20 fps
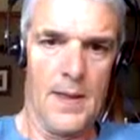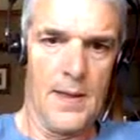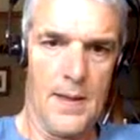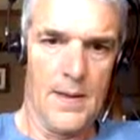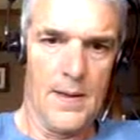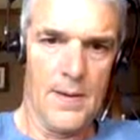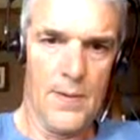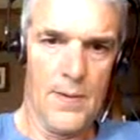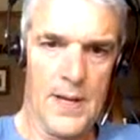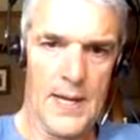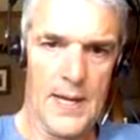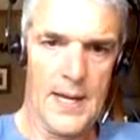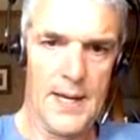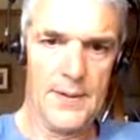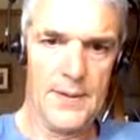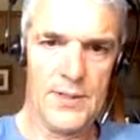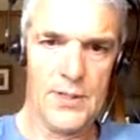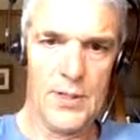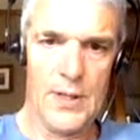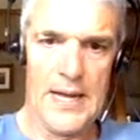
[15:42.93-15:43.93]

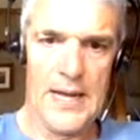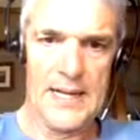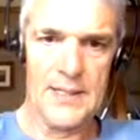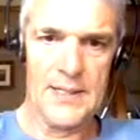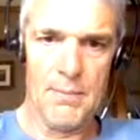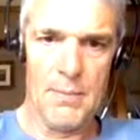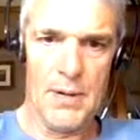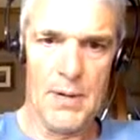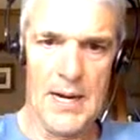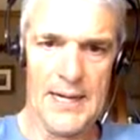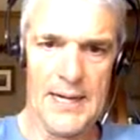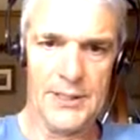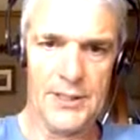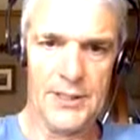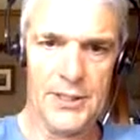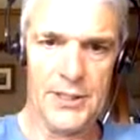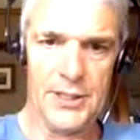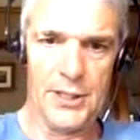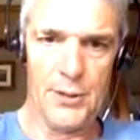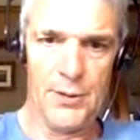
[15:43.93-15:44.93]
Okay, so that's a
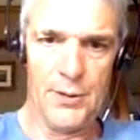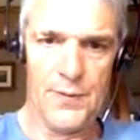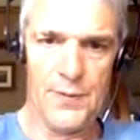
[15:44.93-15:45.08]
-2.